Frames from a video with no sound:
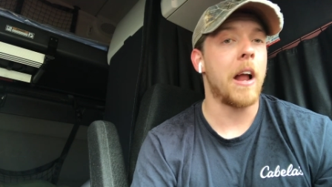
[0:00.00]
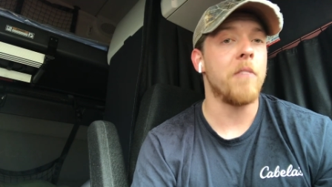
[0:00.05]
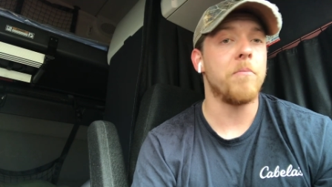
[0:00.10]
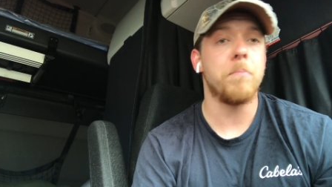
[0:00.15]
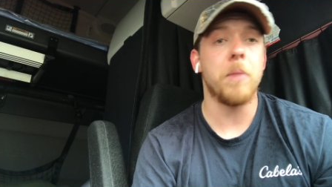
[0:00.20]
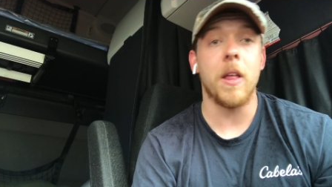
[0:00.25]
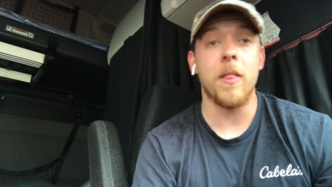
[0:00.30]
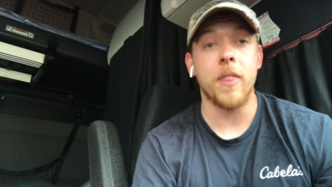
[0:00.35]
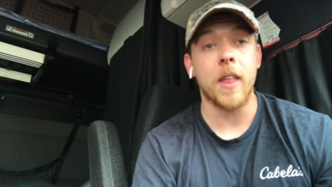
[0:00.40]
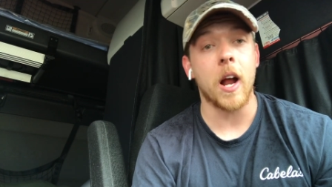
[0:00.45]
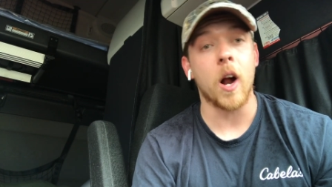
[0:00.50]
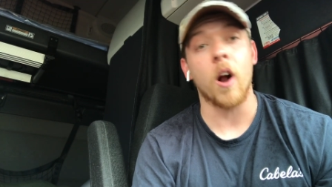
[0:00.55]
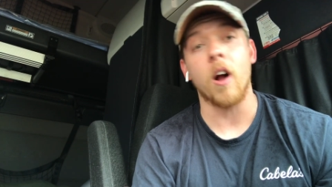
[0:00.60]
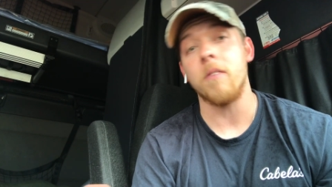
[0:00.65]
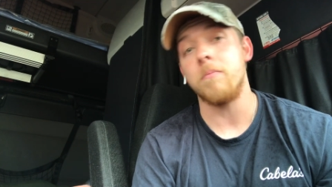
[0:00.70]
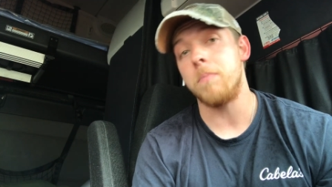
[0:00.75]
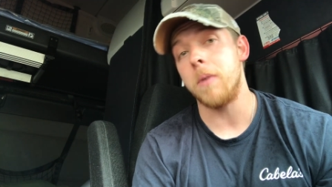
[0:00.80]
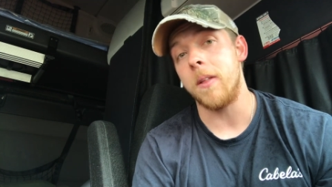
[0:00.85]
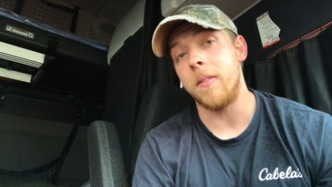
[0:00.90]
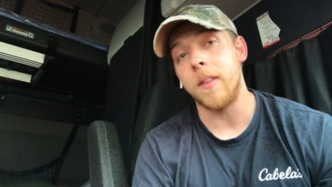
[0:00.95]
I've been there,
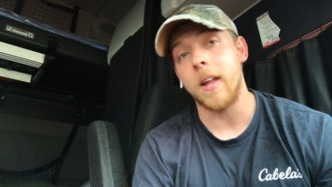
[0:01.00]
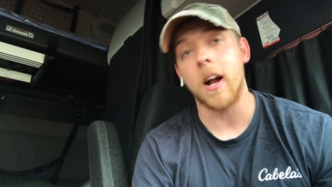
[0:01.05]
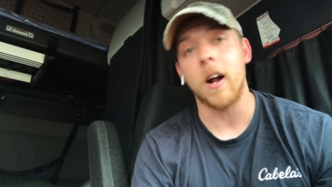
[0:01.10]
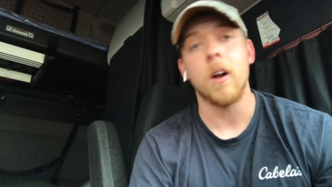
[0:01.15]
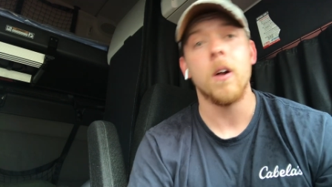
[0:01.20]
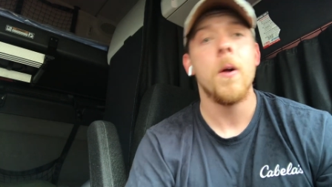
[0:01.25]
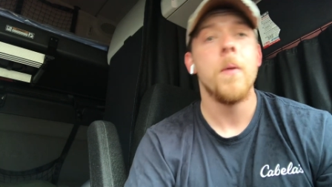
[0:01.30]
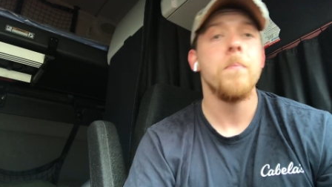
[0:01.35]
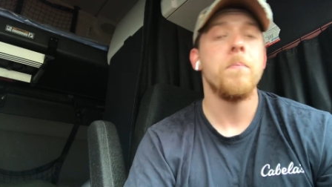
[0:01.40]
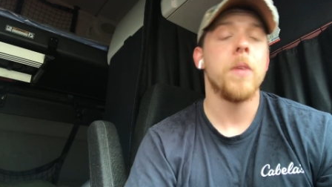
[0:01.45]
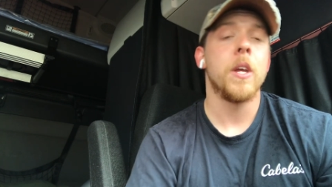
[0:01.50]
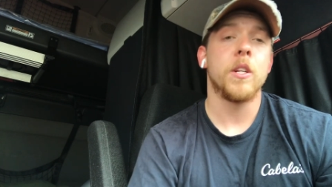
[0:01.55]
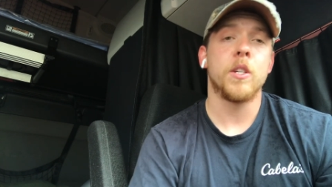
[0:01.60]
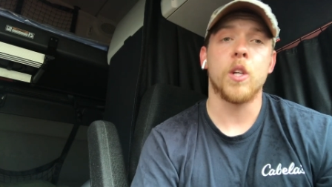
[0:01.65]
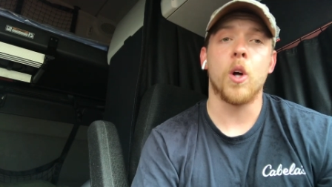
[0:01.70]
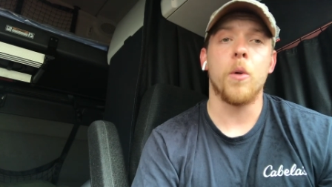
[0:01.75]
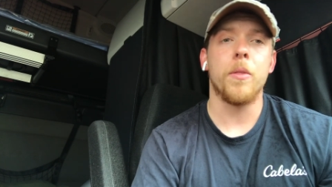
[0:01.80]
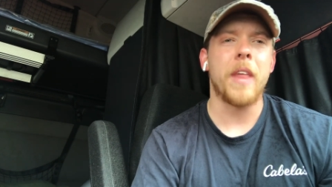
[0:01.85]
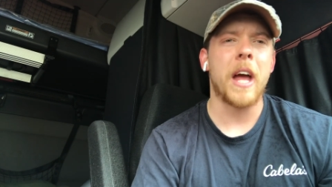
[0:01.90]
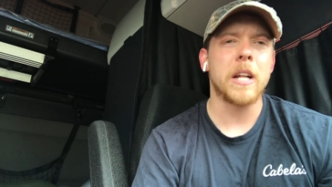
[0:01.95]
I've been there.
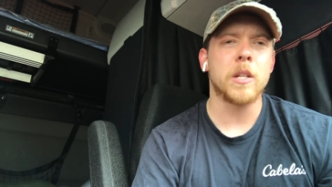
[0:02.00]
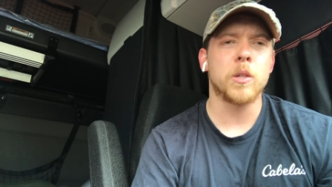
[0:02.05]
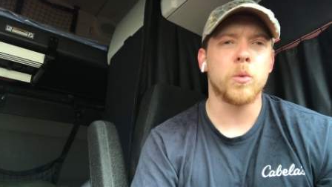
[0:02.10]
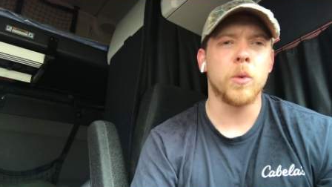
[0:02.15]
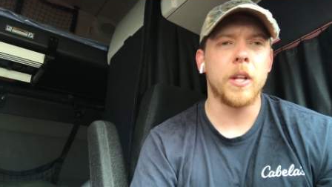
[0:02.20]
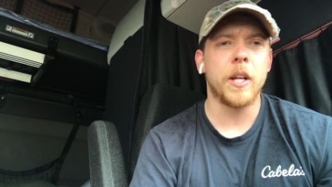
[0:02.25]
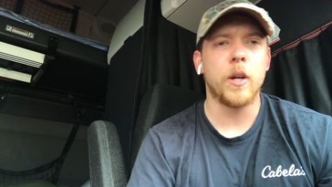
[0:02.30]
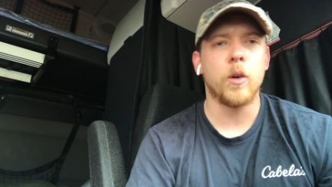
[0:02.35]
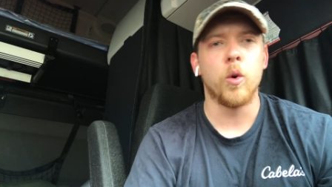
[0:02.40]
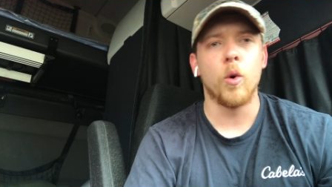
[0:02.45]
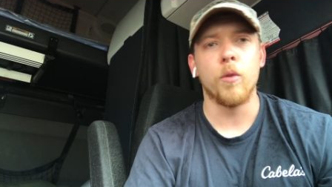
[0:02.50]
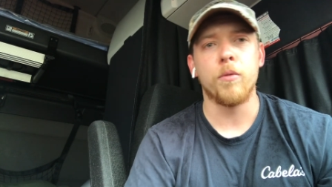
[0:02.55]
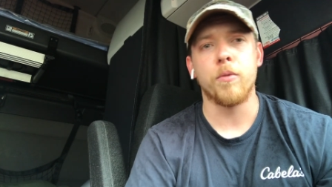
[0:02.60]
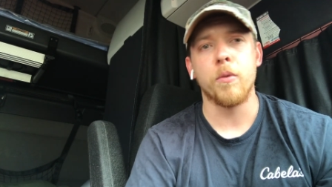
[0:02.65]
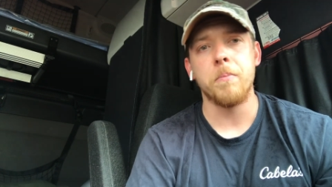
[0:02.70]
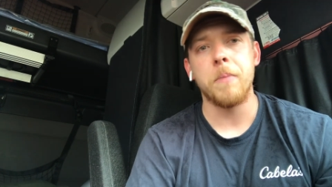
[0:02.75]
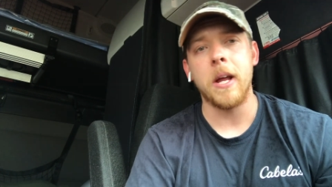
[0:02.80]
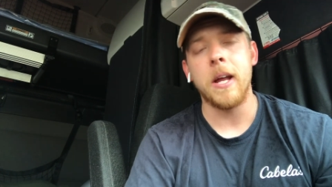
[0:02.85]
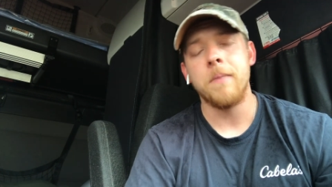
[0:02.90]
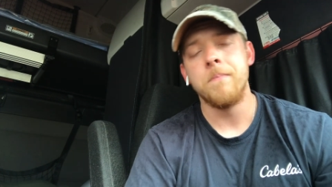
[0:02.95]
So that's really cool for
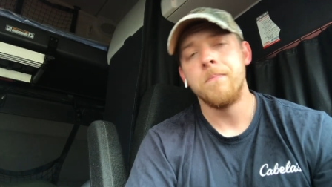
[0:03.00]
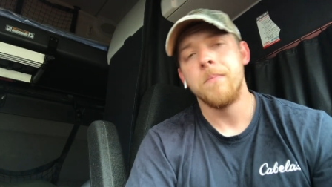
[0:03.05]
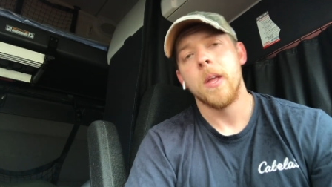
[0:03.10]
me.